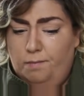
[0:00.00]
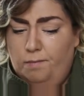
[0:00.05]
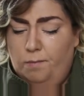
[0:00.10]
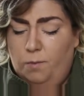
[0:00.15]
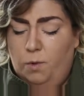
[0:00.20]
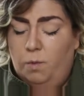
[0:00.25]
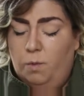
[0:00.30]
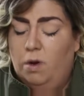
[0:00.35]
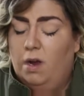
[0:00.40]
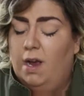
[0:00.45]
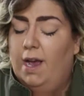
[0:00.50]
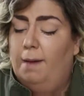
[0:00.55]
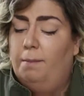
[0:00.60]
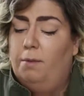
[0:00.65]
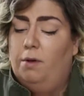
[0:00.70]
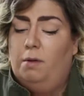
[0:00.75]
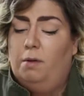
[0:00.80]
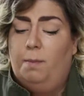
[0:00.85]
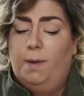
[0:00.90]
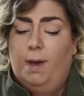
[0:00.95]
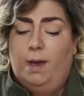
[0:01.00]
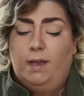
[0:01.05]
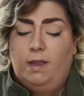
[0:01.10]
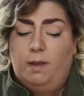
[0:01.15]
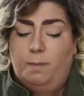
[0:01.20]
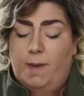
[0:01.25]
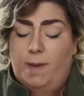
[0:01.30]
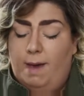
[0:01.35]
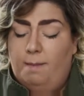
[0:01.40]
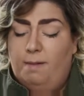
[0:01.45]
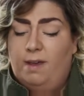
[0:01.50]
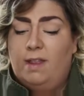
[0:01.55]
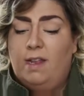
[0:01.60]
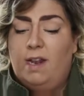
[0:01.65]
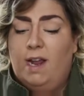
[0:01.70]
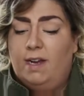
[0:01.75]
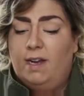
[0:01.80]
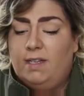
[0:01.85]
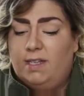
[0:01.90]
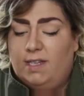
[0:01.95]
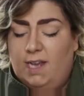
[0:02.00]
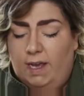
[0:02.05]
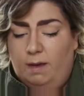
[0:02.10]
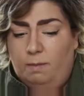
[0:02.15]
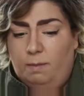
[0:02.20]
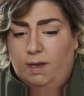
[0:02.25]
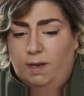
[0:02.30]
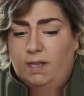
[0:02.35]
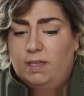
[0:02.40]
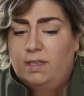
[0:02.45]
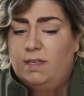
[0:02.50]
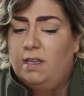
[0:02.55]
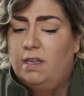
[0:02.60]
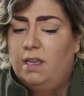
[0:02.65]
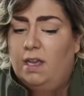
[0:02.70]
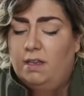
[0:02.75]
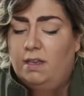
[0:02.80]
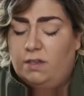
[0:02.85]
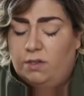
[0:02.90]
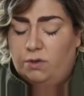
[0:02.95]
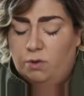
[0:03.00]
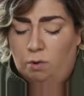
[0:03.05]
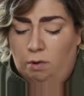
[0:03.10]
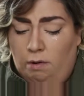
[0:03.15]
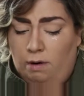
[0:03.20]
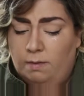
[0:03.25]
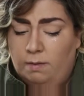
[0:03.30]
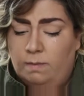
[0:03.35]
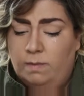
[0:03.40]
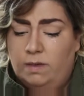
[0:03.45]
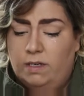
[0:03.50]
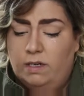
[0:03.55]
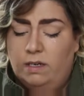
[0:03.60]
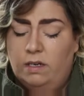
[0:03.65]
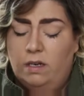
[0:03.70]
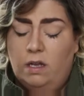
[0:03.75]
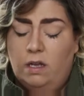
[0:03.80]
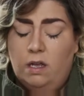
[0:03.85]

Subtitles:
We weren't able to bury the baby the next day because it stormed, and